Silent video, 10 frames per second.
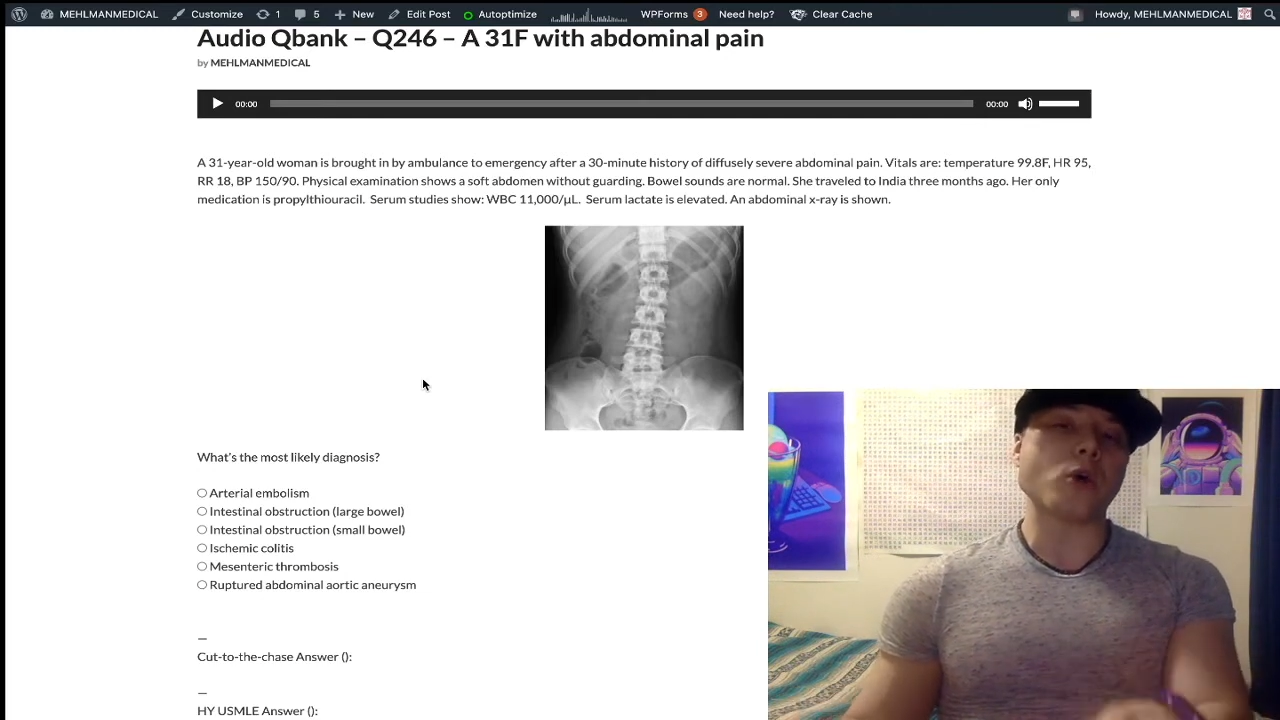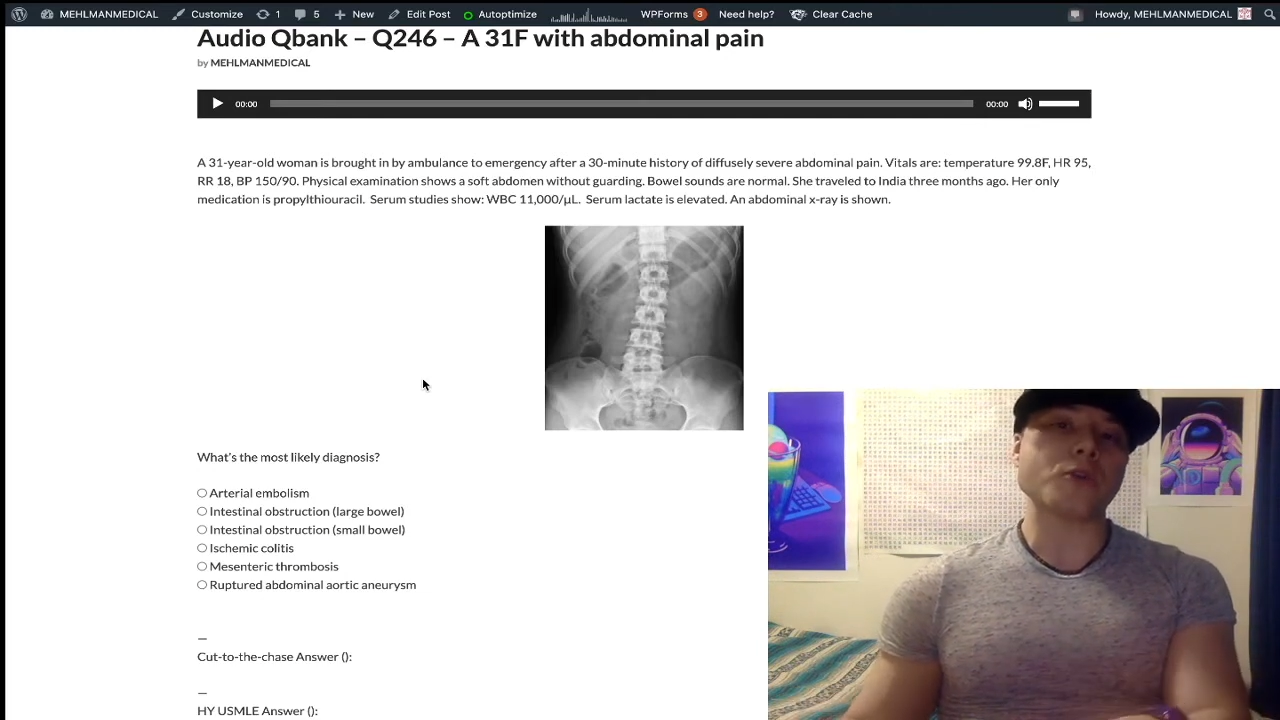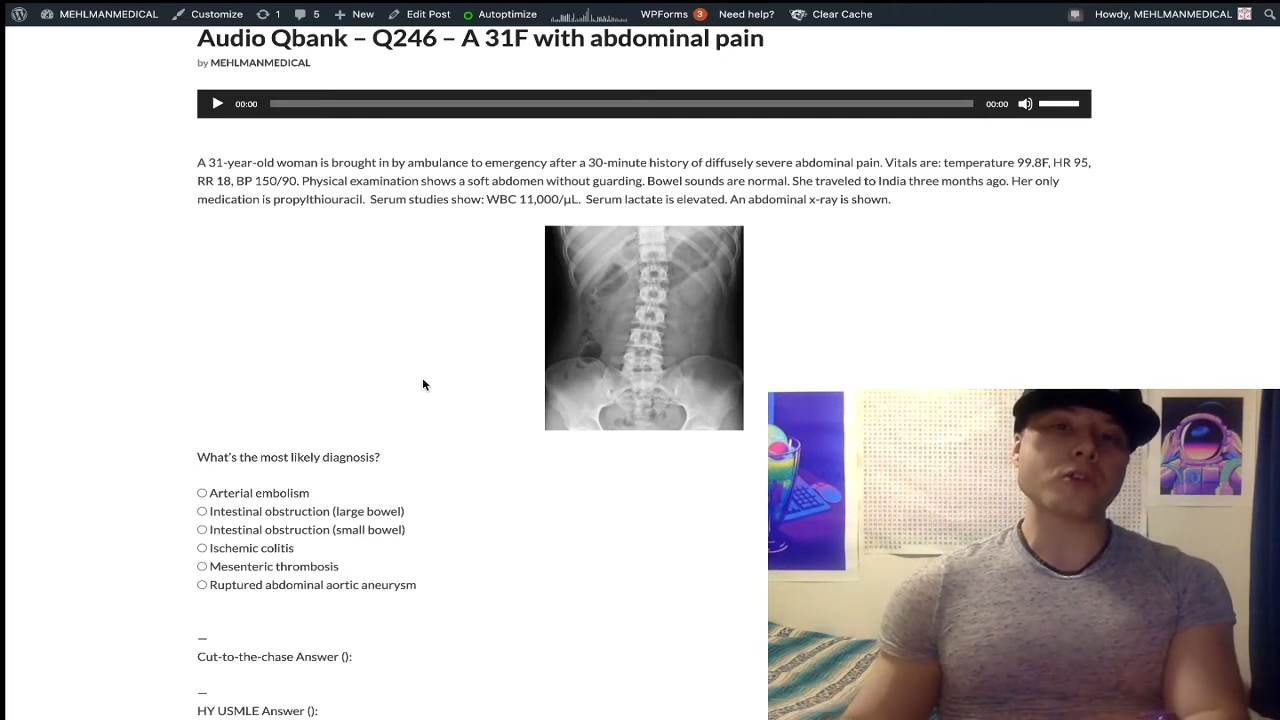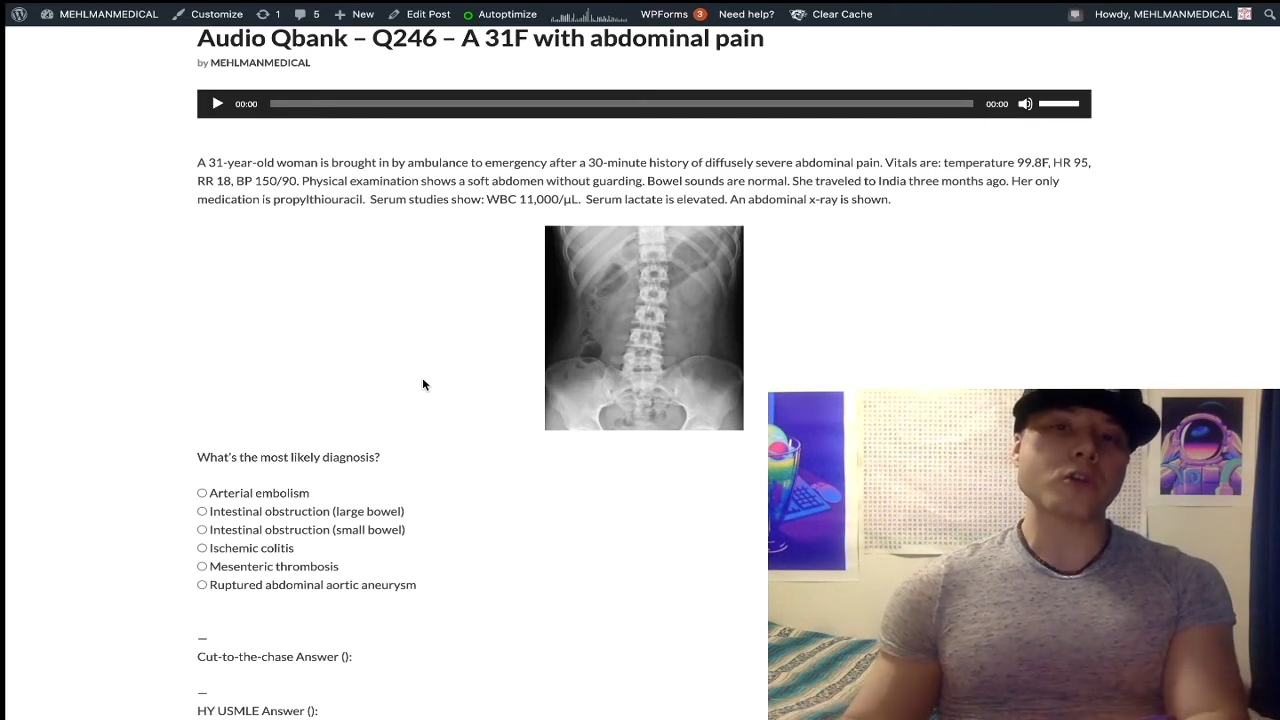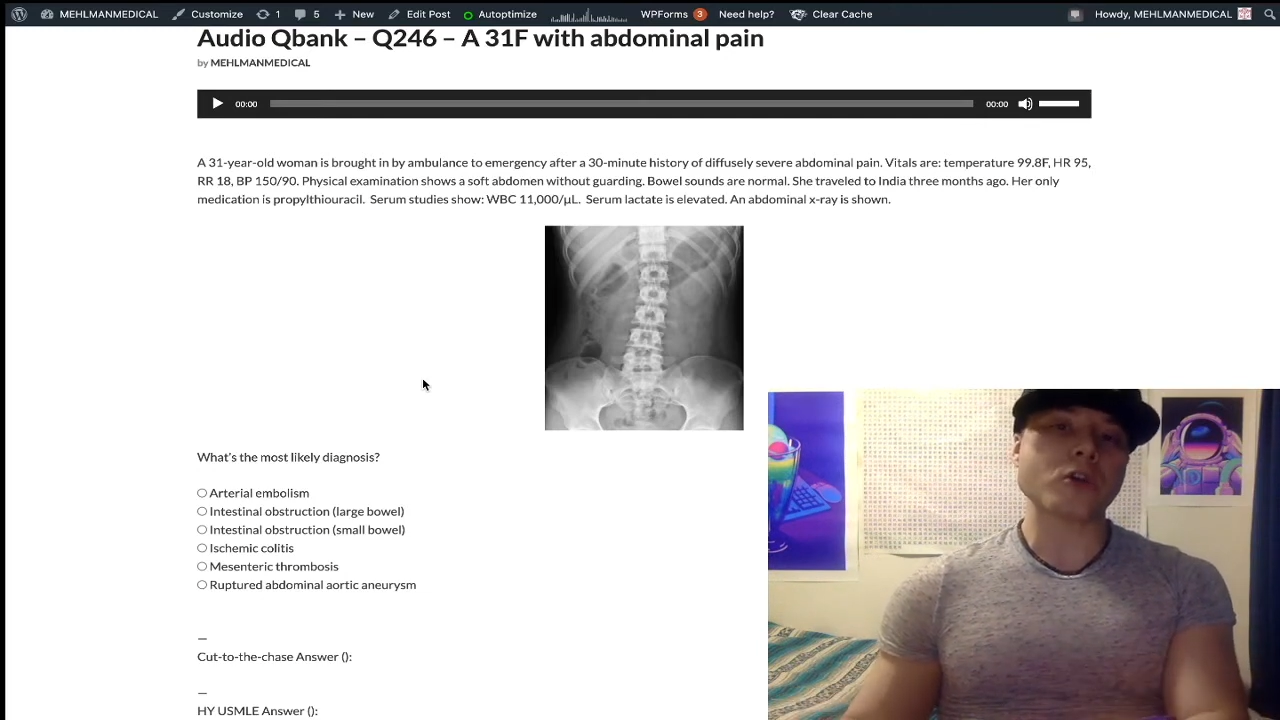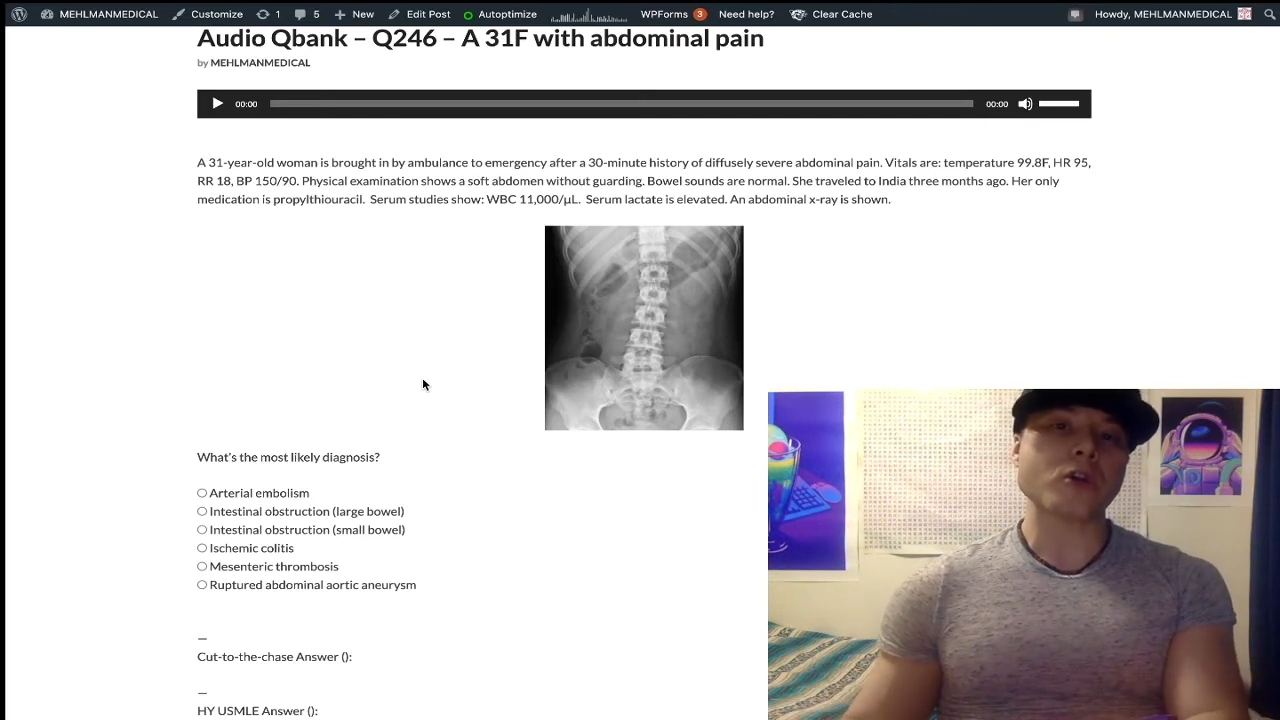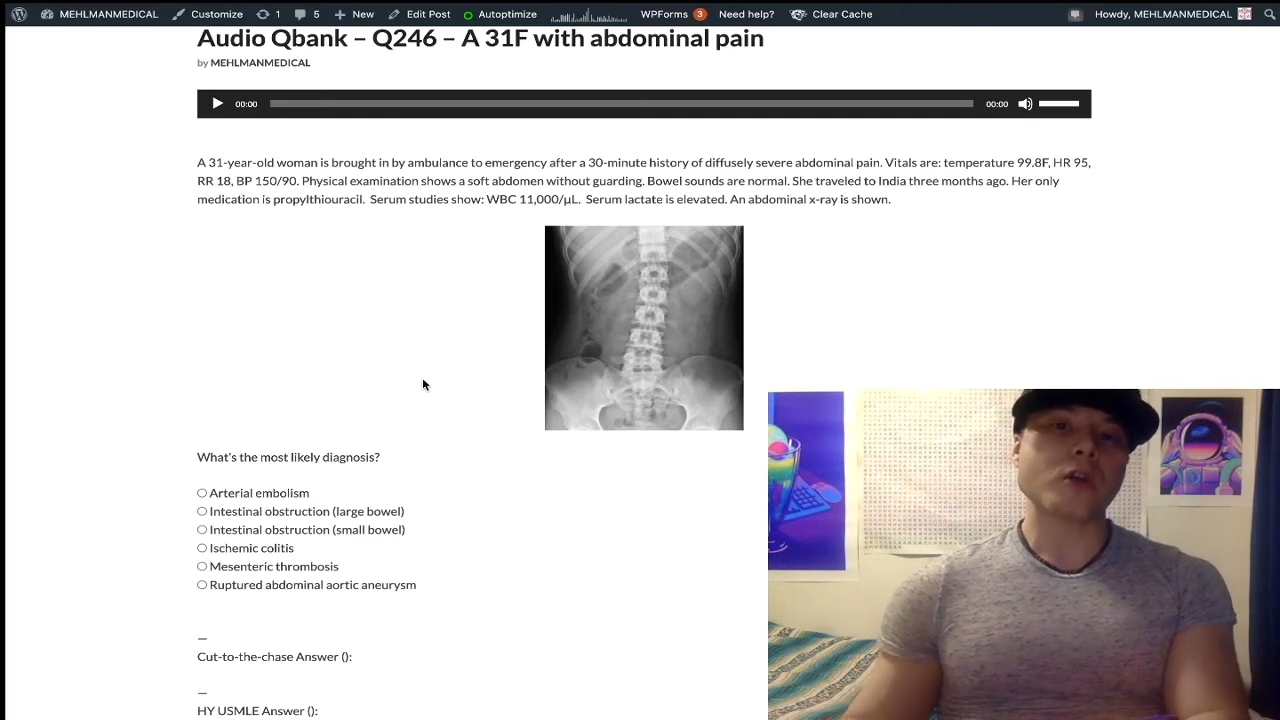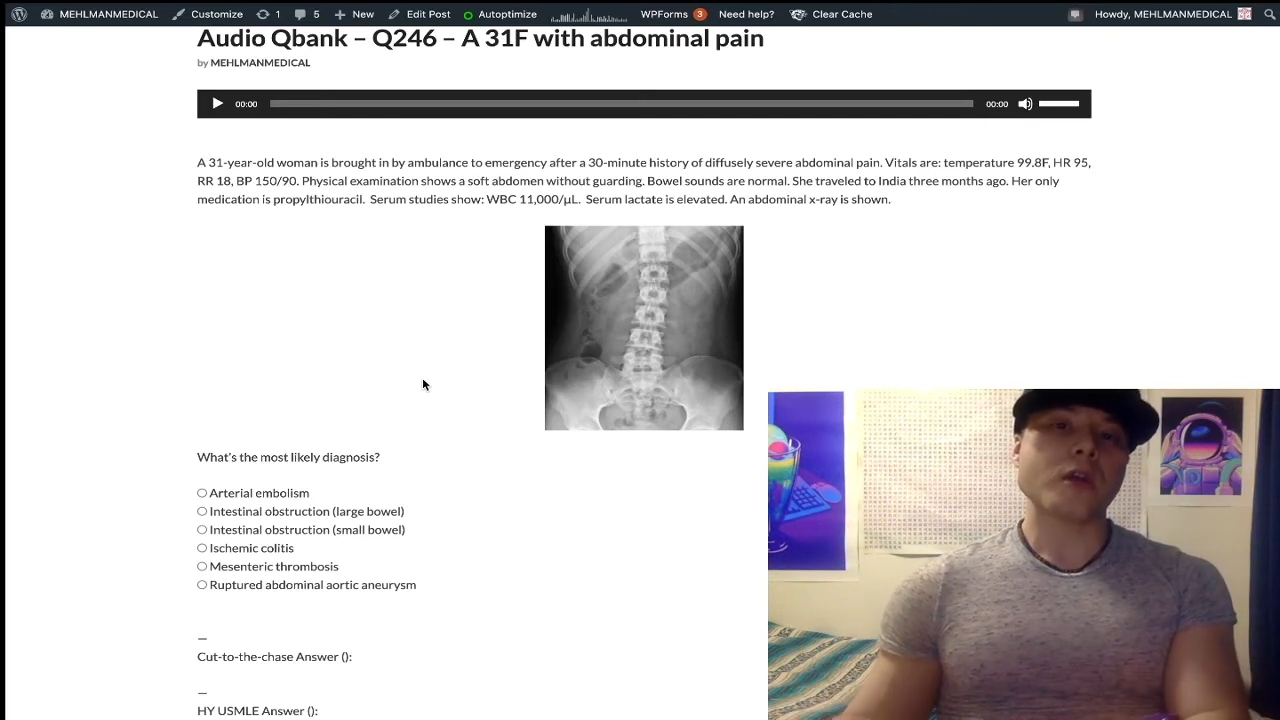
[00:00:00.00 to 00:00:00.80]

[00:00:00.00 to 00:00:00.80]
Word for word: ulcer.